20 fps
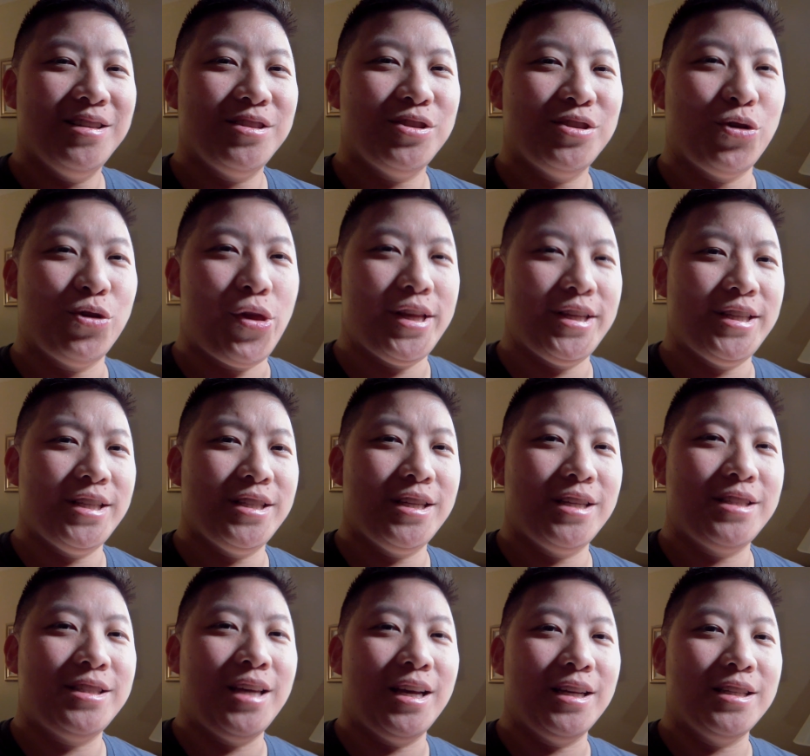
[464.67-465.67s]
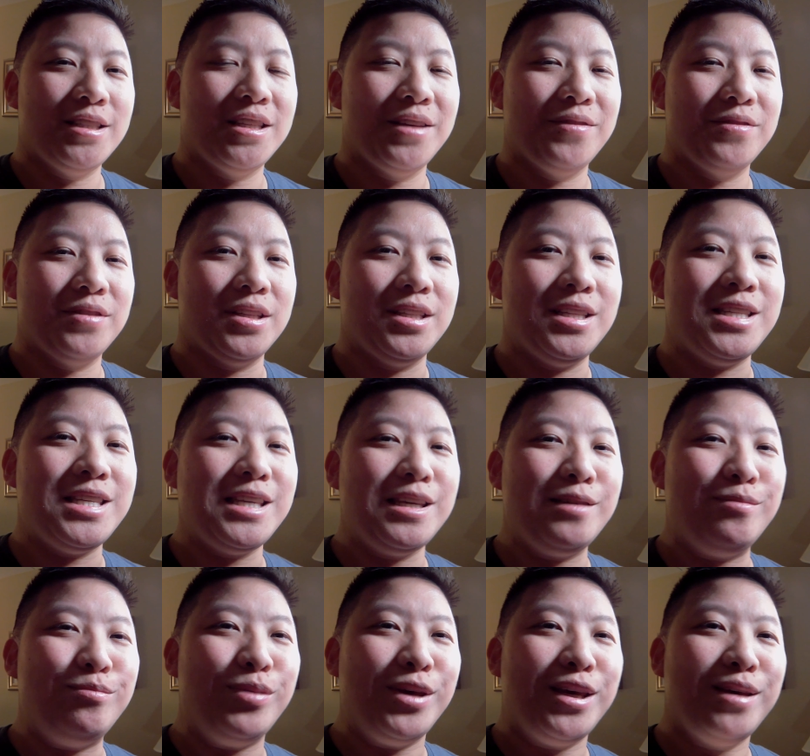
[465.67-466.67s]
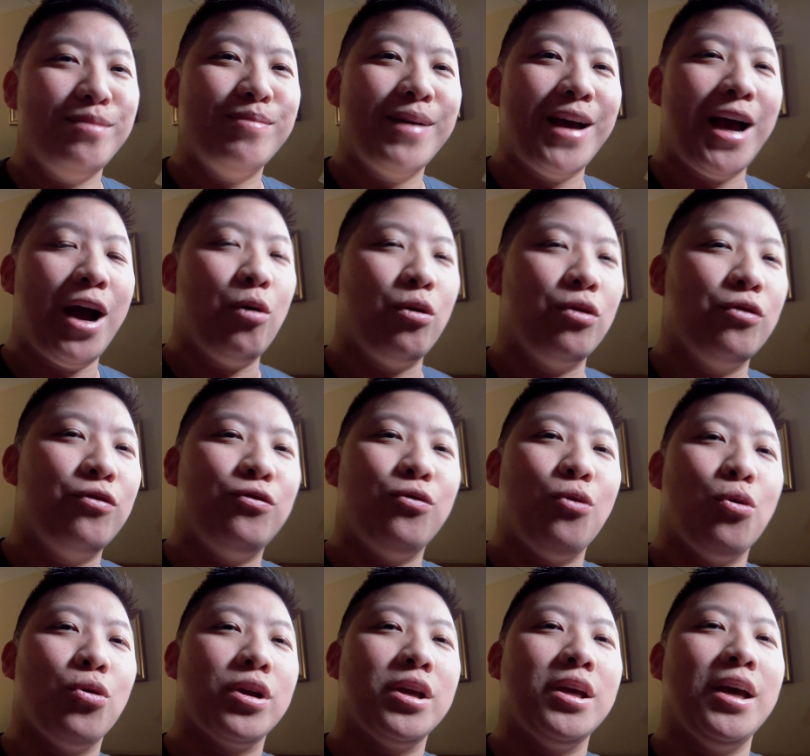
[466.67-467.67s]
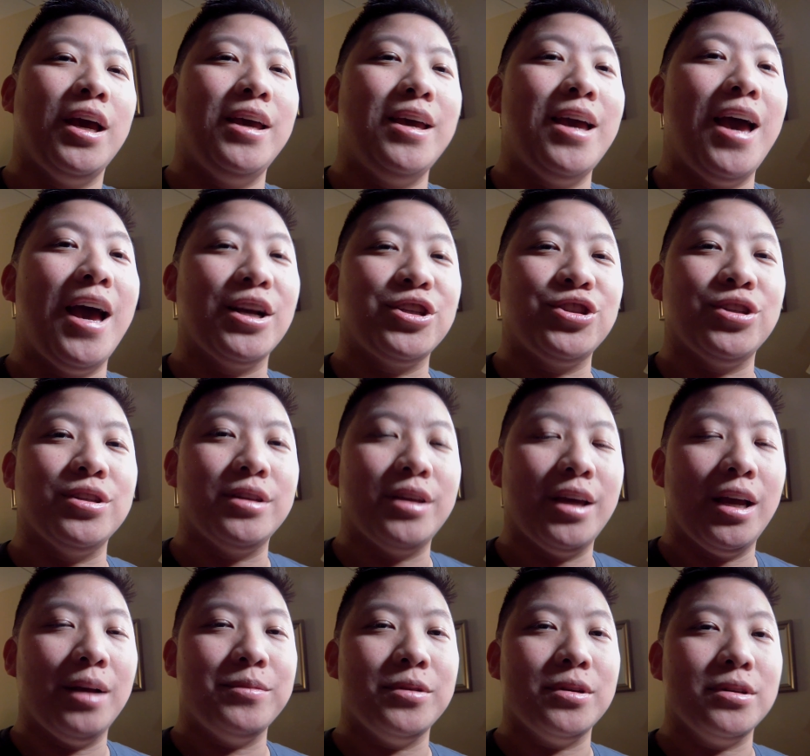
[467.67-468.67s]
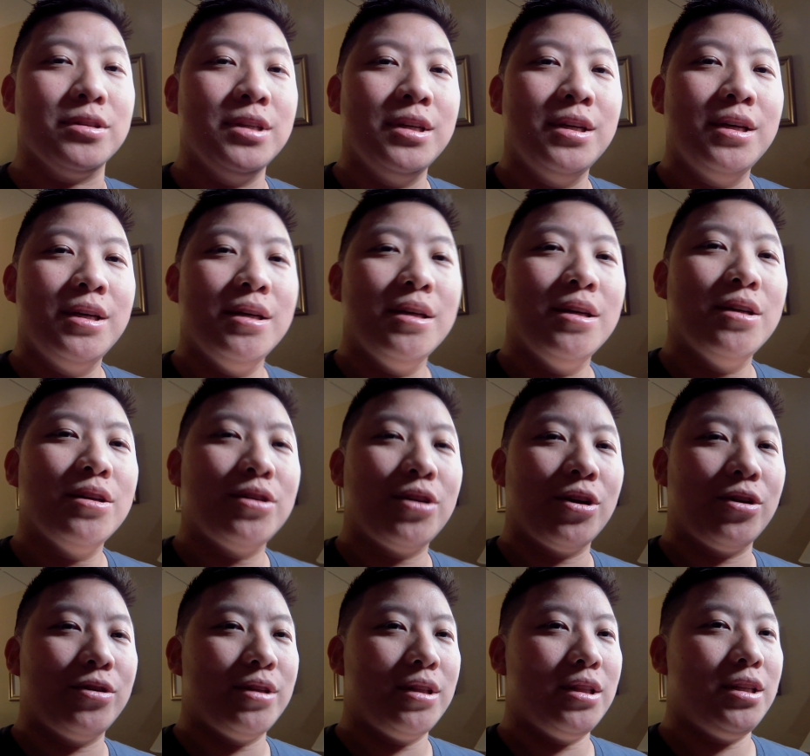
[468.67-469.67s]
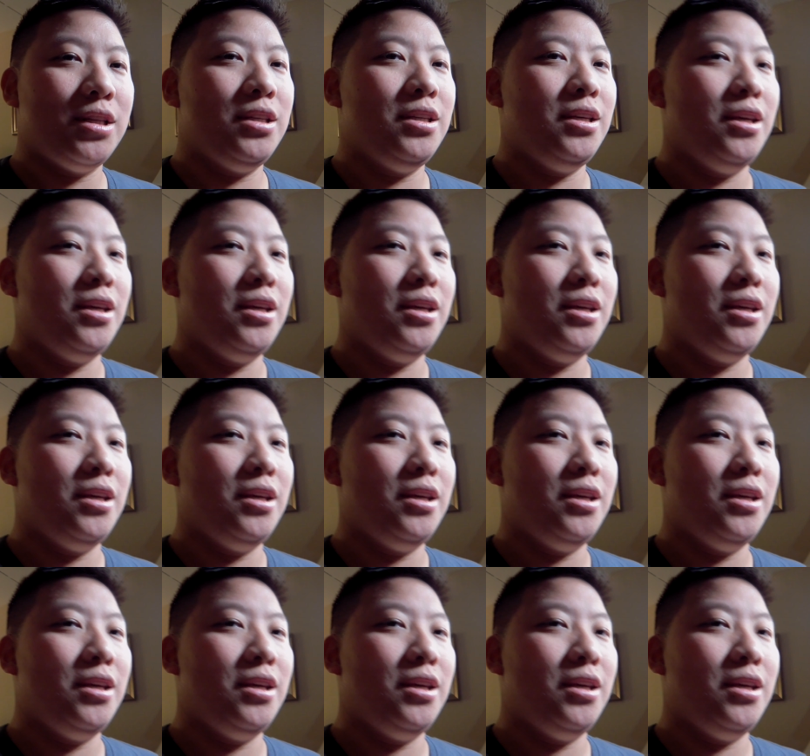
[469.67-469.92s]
So this is a test of the DB Power 4K action camera. Currently